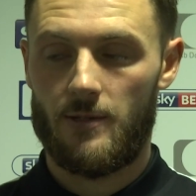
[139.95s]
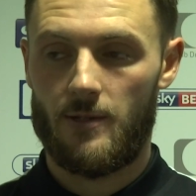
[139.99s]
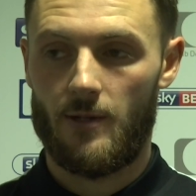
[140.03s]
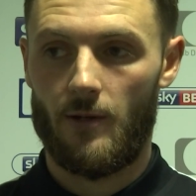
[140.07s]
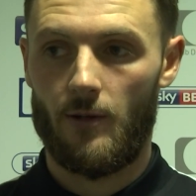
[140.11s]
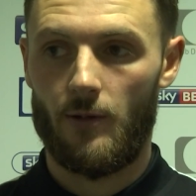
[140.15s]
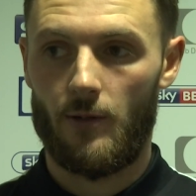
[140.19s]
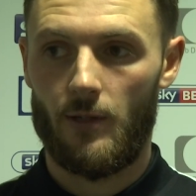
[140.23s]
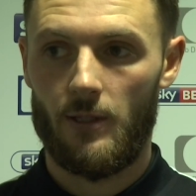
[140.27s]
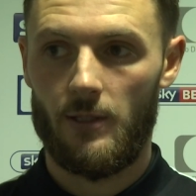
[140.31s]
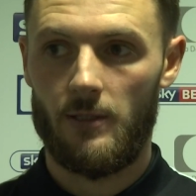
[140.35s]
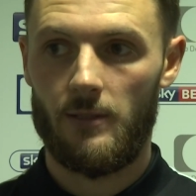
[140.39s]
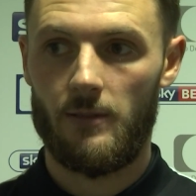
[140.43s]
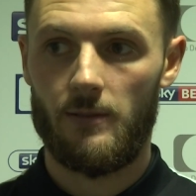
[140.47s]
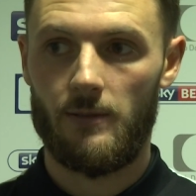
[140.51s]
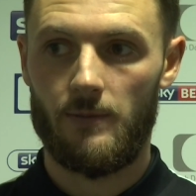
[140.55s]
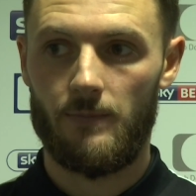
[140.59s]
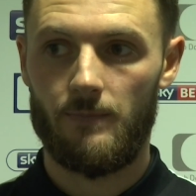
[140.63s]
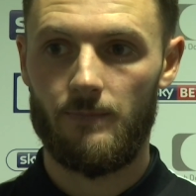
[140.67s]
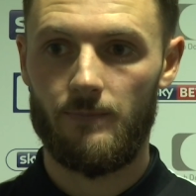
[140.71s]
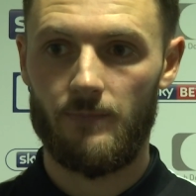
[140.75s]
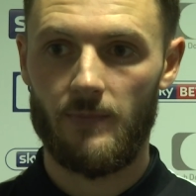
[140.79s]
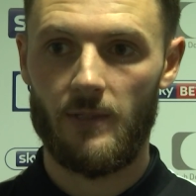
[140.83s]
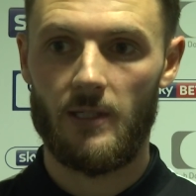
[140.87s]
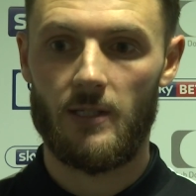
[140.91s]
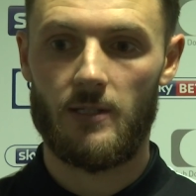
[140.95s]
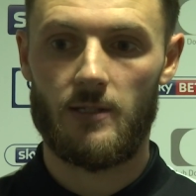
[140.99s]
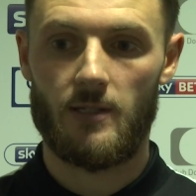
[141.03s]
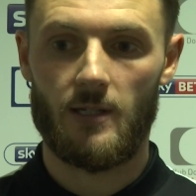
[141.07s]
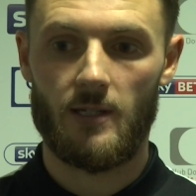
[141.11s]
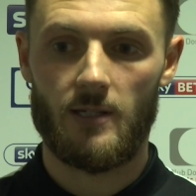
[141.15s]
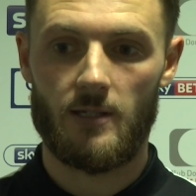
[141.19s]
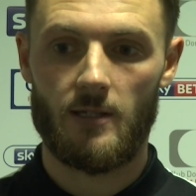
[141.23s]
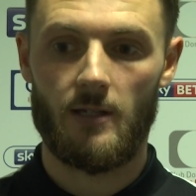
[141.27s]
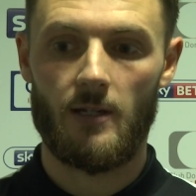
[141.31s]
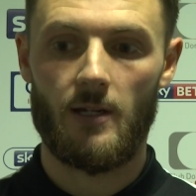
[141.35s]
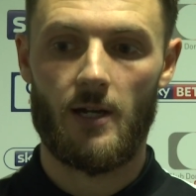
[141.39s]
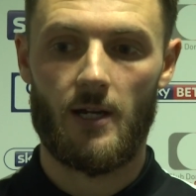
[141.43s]
So
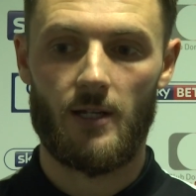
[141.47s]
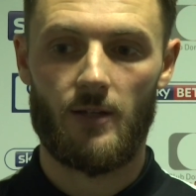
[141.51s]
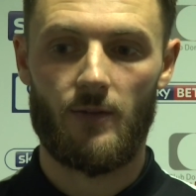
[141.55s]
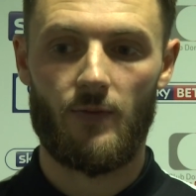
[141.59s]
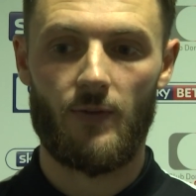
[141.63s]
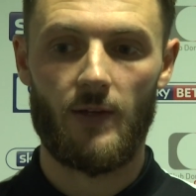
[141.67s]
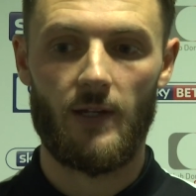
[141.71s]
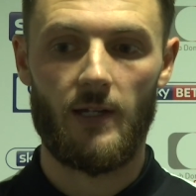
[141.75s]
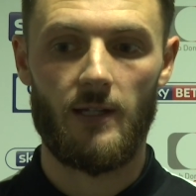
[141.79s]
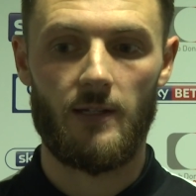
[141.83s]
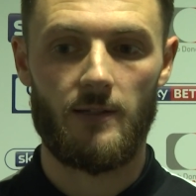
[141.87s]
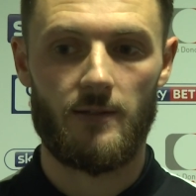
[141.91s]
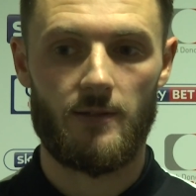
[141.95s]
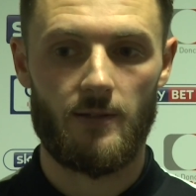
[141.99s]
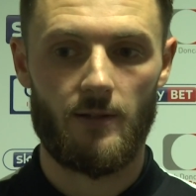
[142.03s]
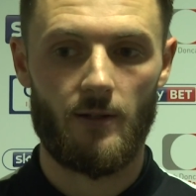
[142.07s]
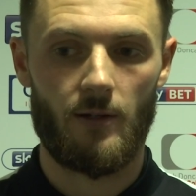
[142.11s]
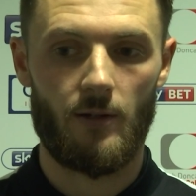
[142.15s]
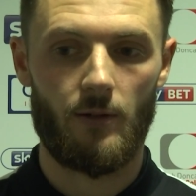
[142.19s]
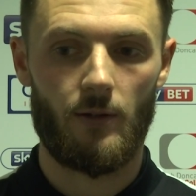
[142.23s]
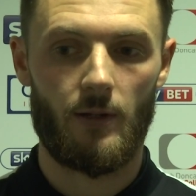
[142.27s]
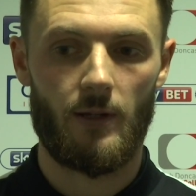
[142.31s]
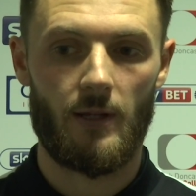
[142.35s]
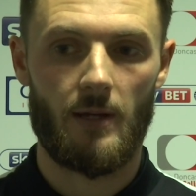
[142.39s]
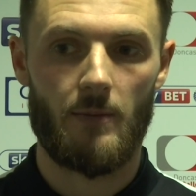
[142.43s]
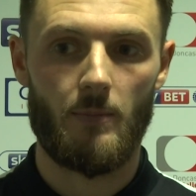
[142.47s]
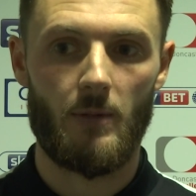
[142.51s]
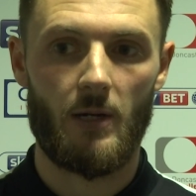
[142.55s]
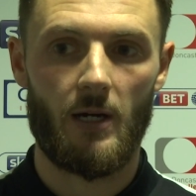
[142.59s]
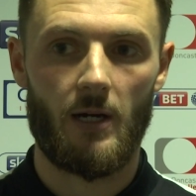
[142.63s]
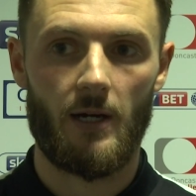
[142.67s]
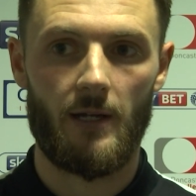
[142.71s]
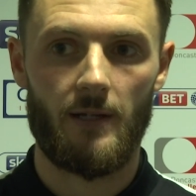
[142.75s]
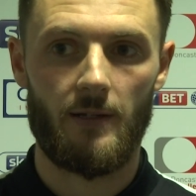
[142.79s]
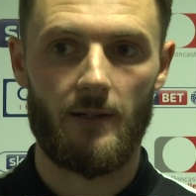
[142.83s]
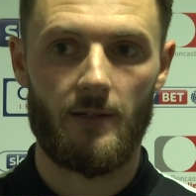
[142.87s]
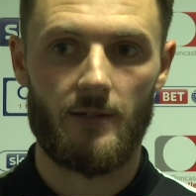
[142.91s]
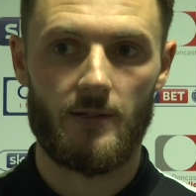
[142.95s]
it's a nice feeling to know that they're
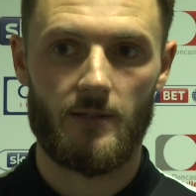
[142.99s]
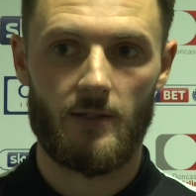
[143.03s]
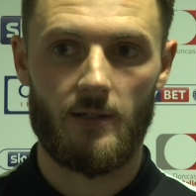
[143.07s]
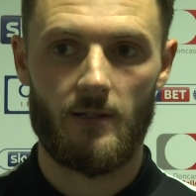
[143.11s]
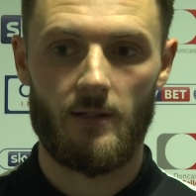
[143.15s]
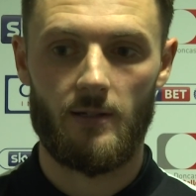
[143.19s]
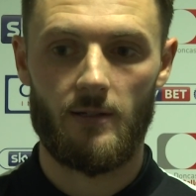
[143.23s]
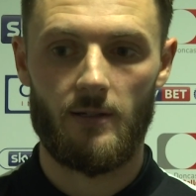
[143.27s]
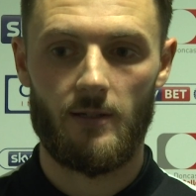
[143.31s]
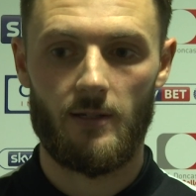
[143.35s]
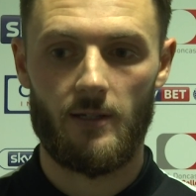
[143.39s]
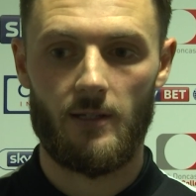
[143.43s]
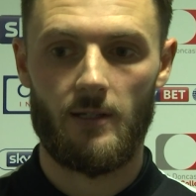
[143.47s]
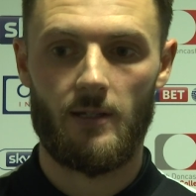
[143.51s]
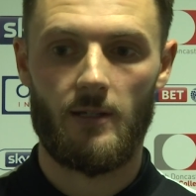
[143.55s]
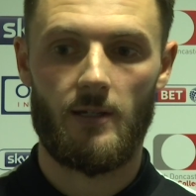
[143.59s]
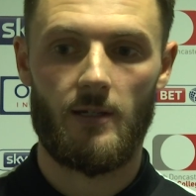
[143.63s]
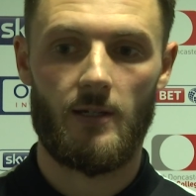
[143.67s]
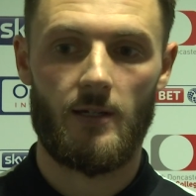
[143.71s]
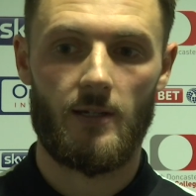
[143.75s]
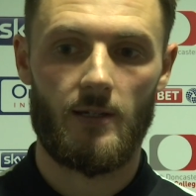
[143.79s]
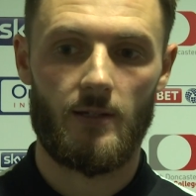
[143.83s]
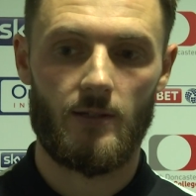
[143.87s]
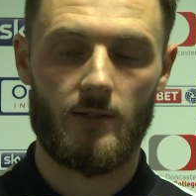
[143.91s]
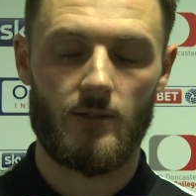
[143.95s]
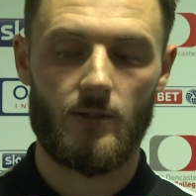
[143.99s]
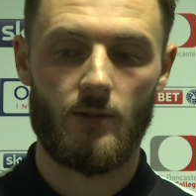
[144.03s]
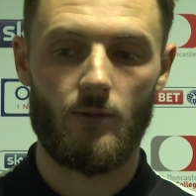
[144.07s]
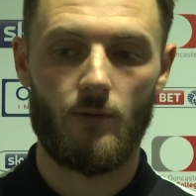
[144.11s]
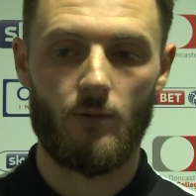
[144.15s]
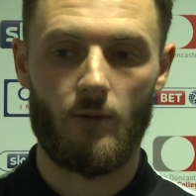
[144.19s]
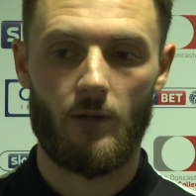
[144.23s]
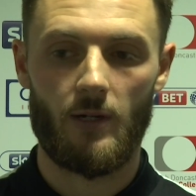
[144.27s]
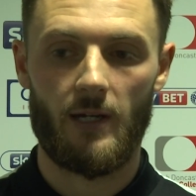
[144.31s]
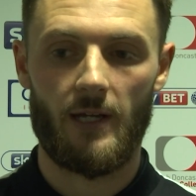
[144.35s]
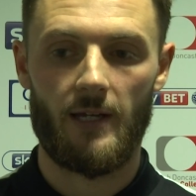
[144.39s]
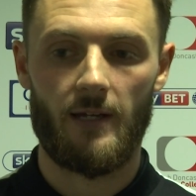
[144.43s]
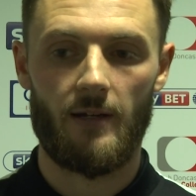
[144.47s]
behind us, and
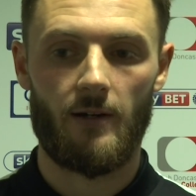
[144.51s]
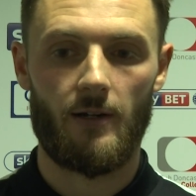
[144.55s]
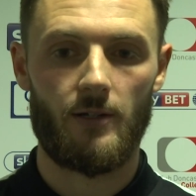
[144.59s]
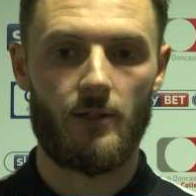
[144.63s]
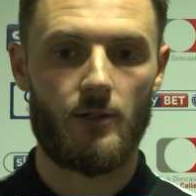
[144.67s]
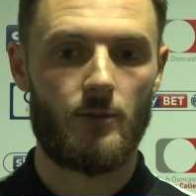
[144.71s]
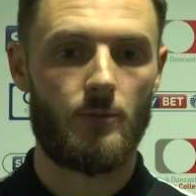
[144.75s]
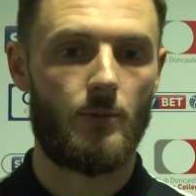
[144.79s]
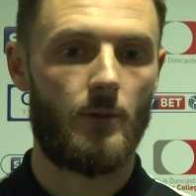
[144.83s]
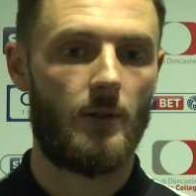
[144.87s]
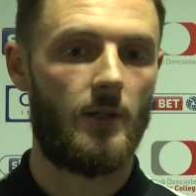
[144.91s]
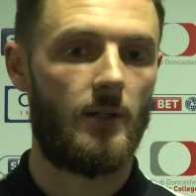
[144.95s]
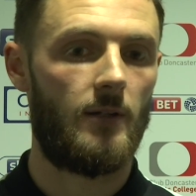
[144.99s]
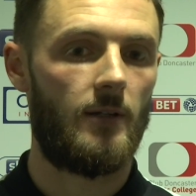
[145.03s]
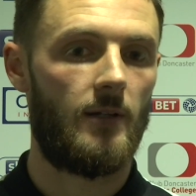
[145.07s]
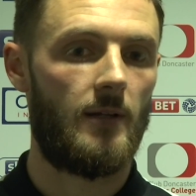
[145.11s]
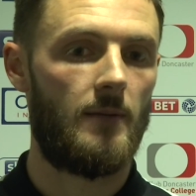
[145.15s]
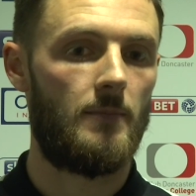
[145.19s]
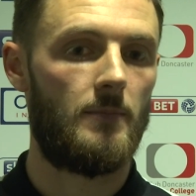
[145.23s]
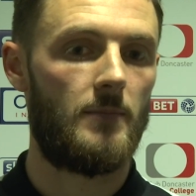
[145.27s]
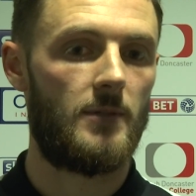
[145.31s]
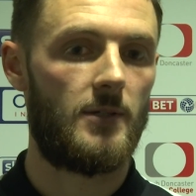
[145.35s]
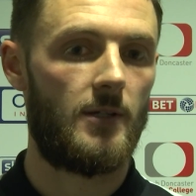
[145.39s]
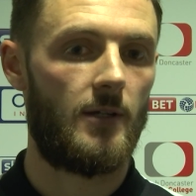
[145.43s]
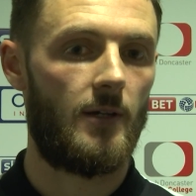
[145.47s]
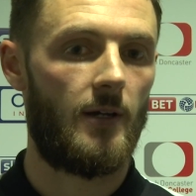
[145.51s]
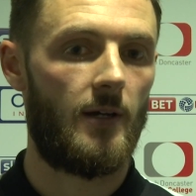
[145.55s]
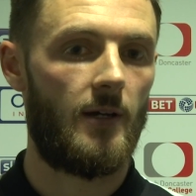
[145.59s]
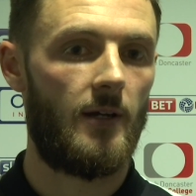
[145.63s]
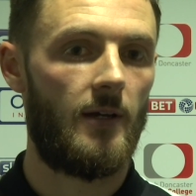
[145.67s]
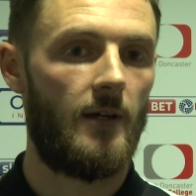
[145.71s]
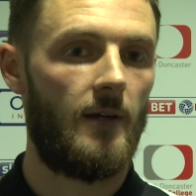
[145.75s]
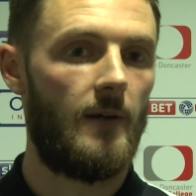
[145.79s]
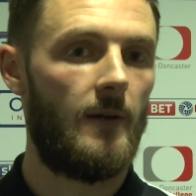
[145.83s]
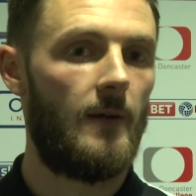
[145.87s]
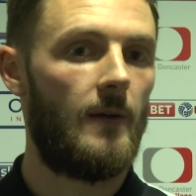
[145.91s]
sooner or later I just want them to,